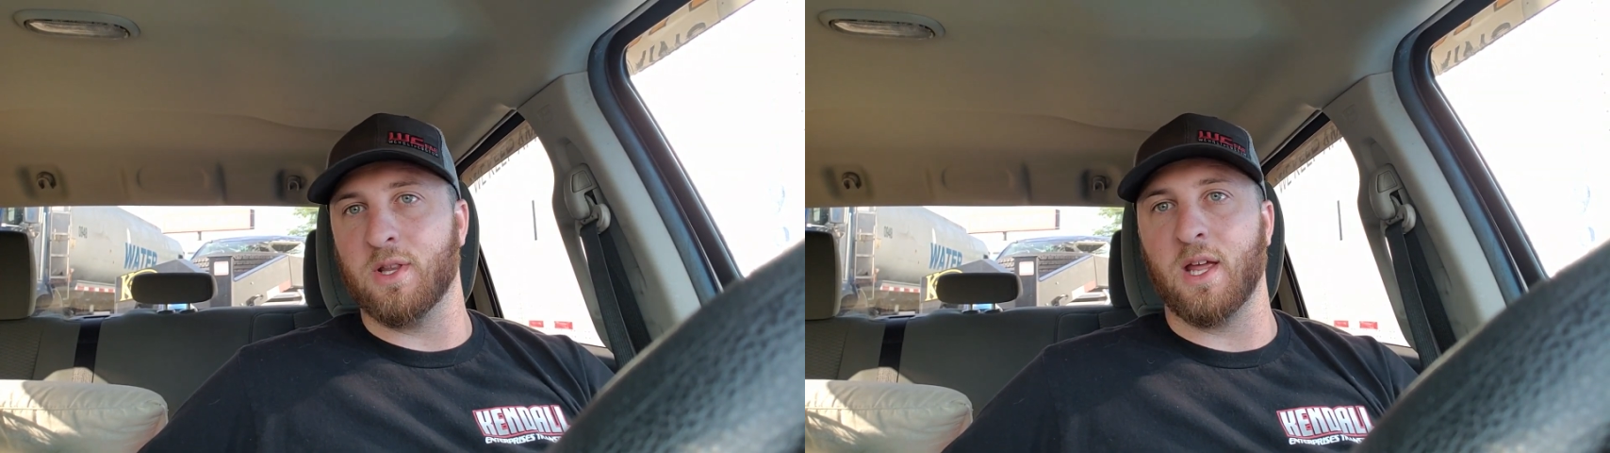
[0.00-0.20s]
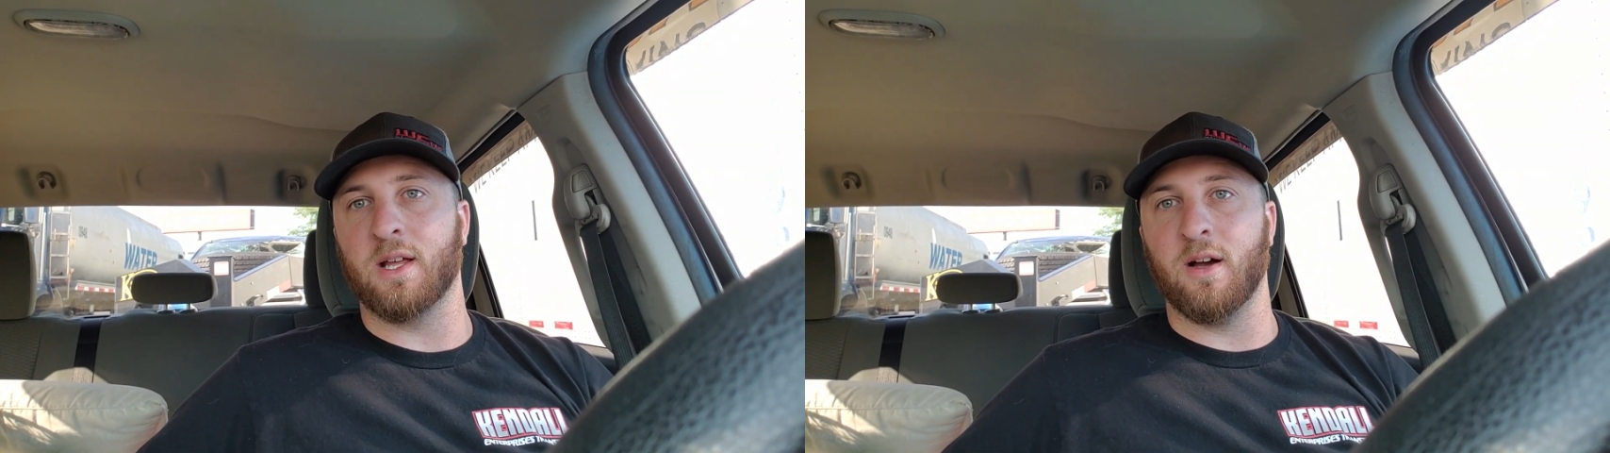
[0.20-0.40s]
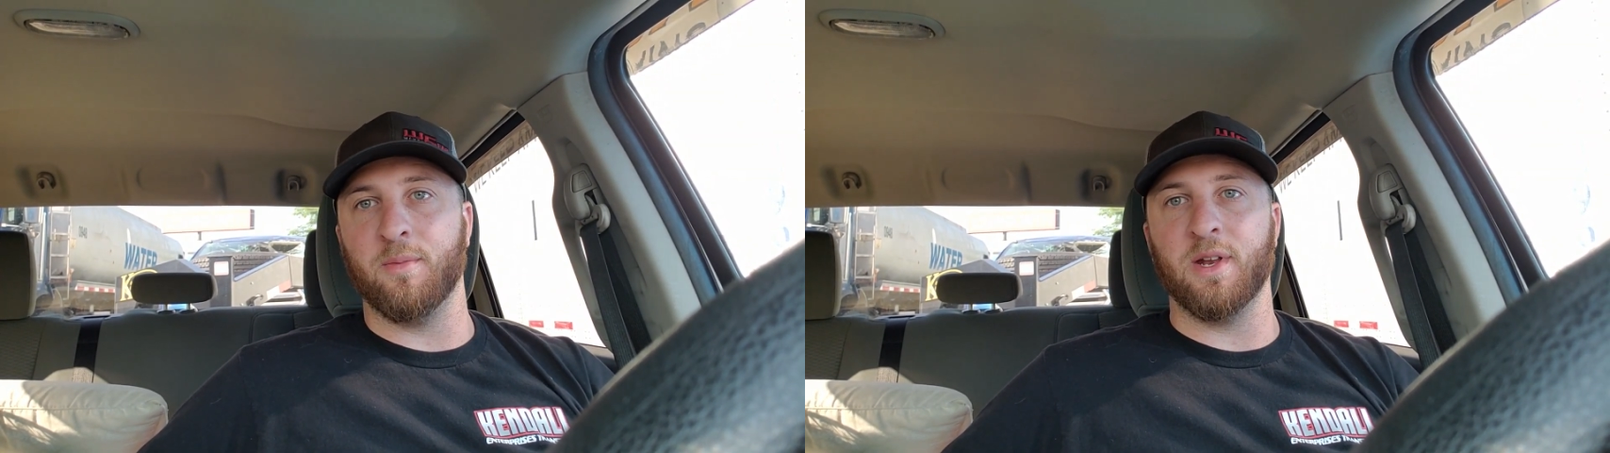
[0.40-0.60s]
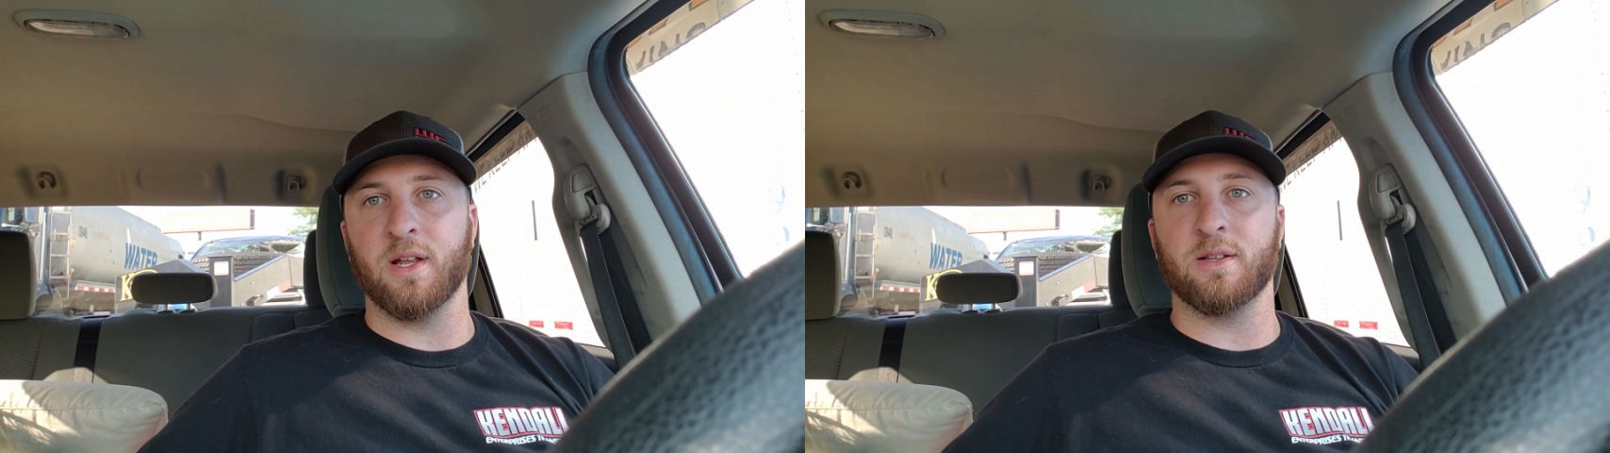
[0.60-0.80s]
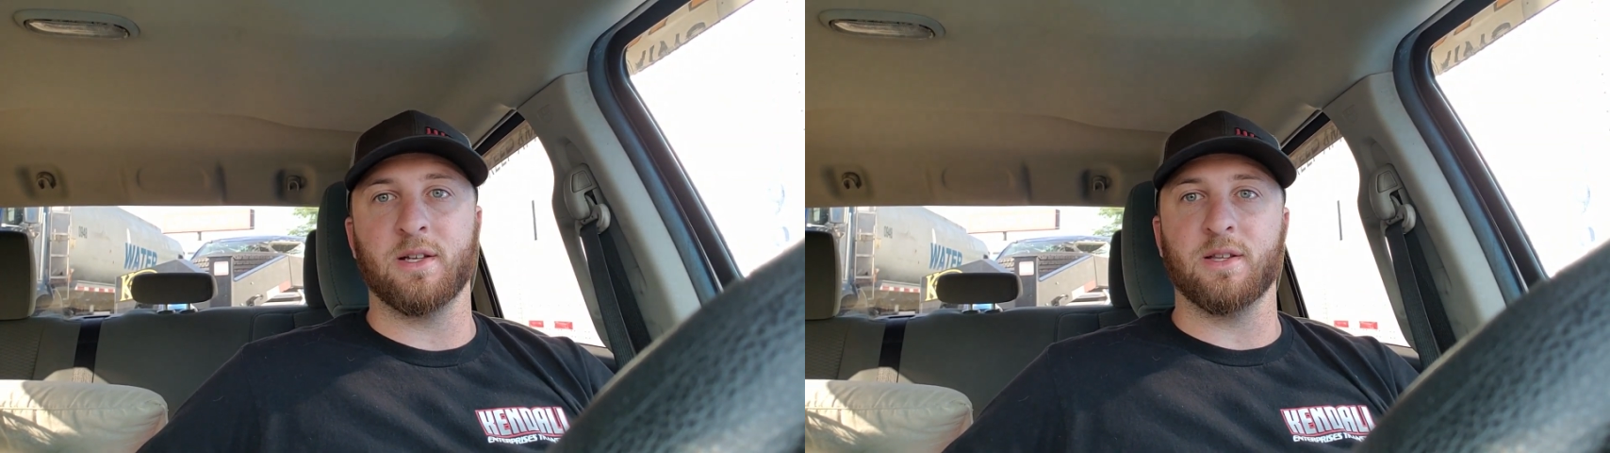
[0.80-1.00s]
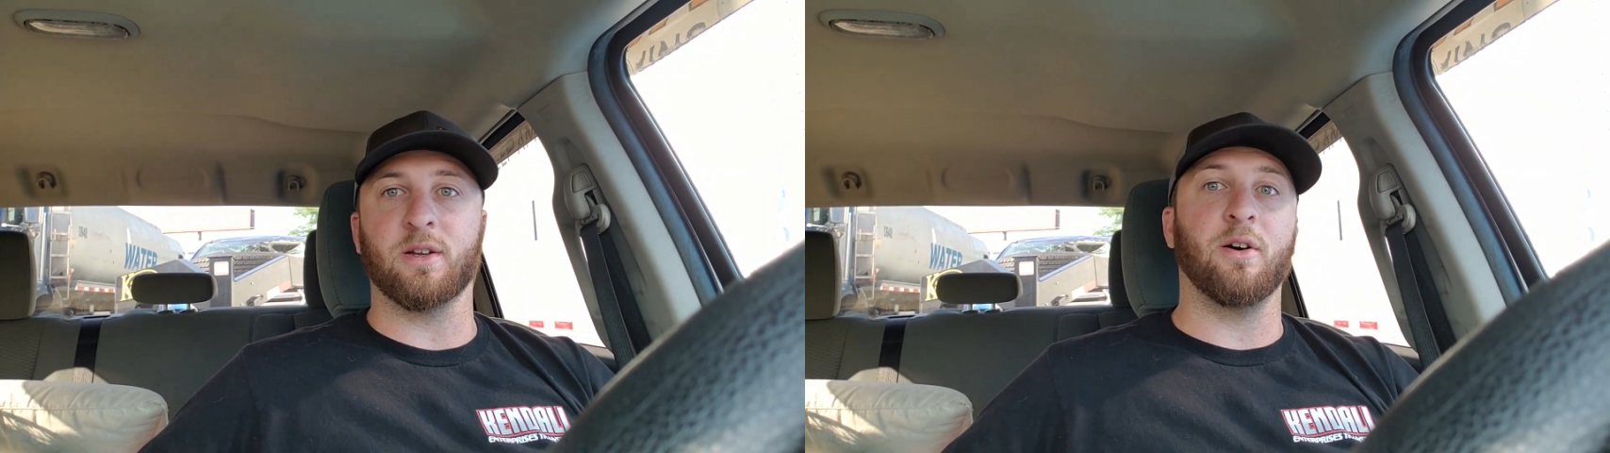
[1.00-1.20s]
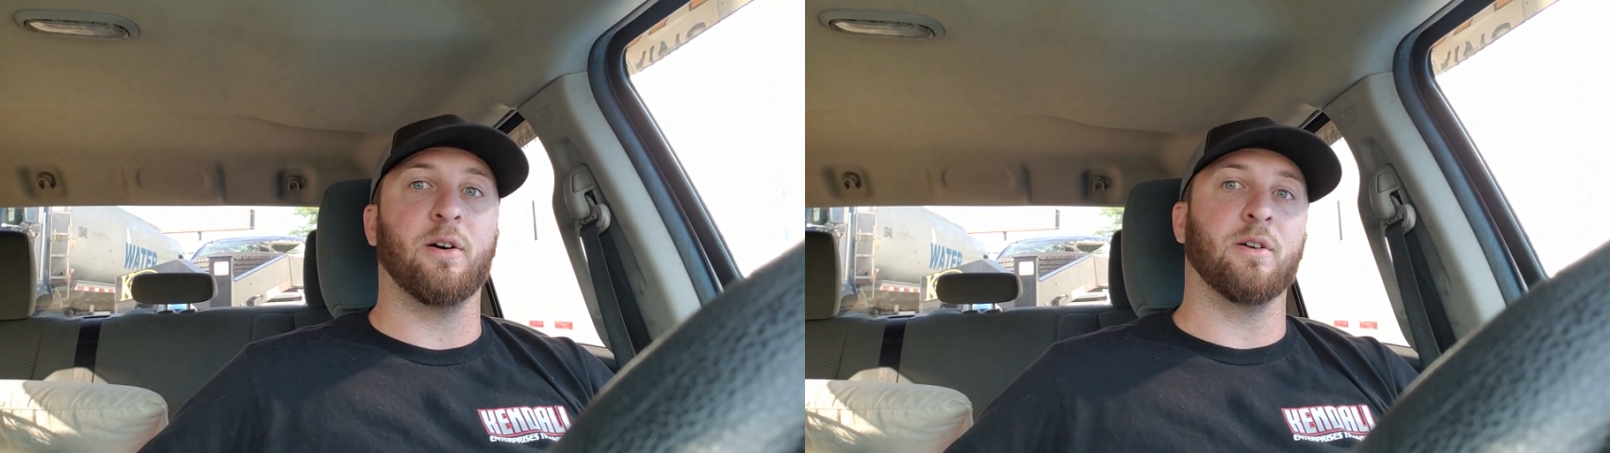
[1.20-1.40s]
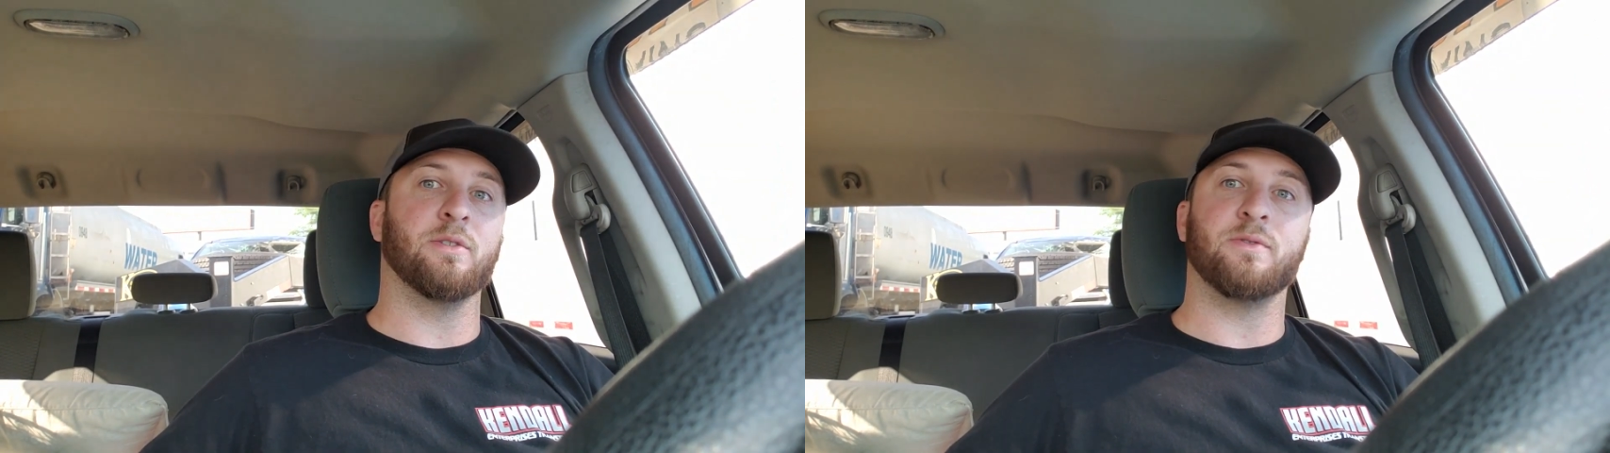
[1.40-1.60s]
and they come in and clean the
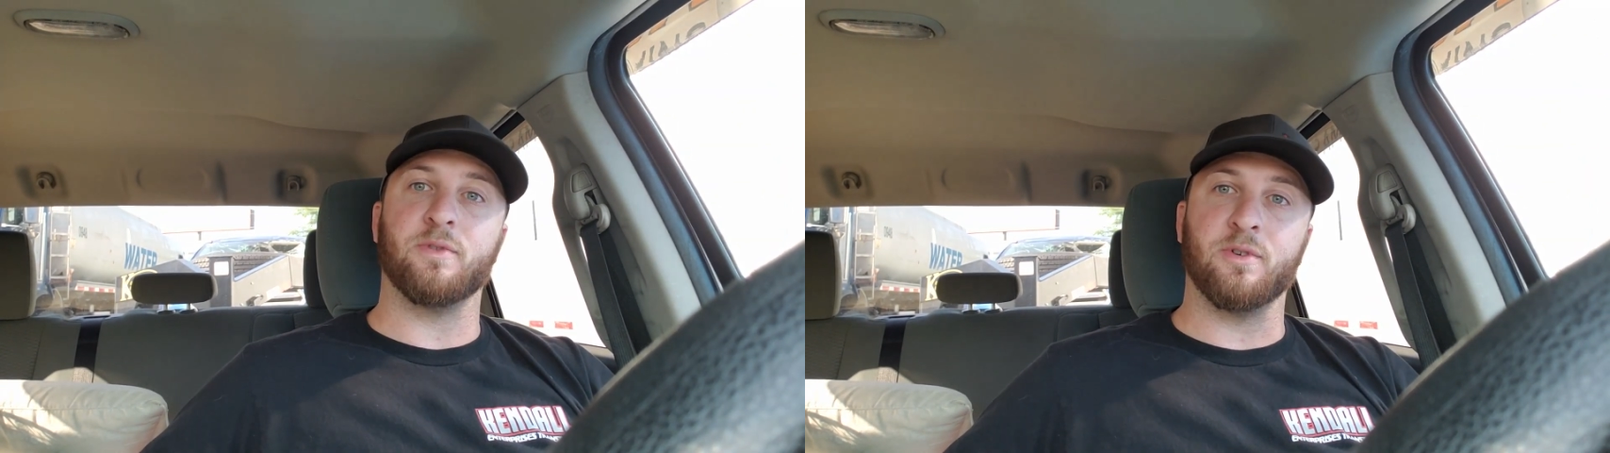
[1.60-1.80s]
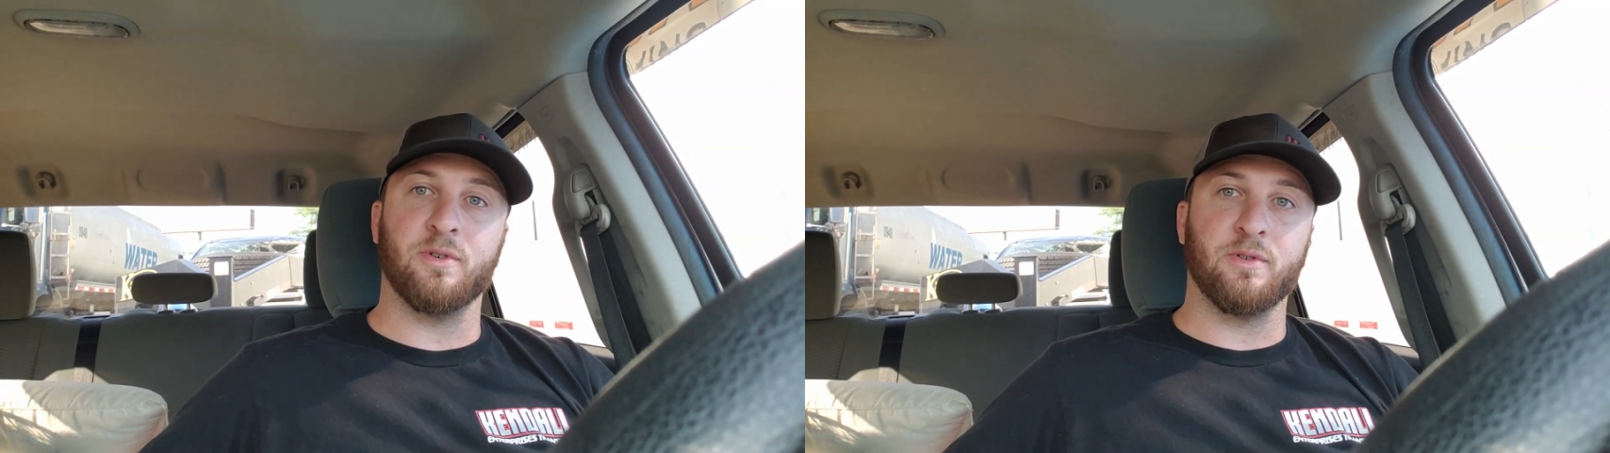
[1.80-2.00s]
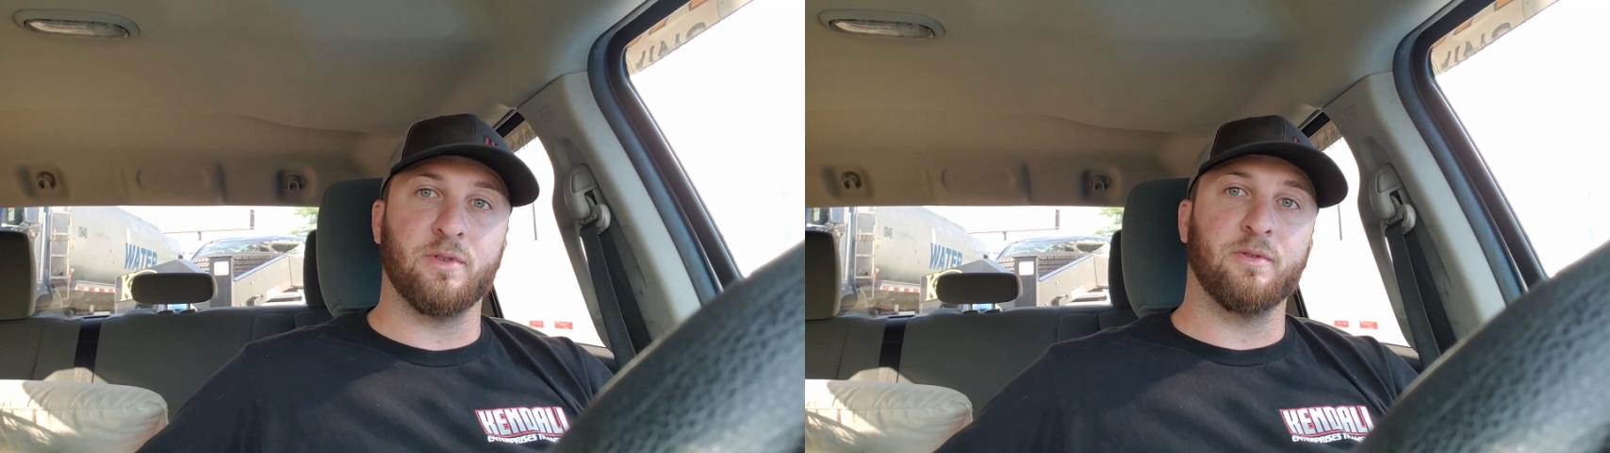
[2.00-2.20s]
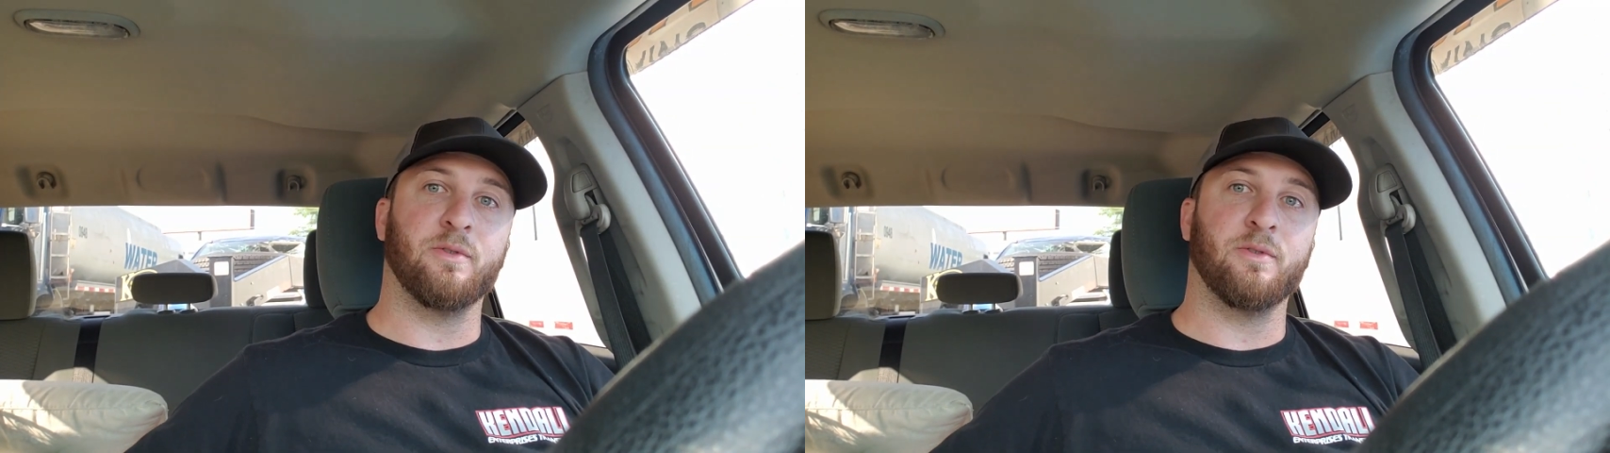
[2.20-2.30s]
cars for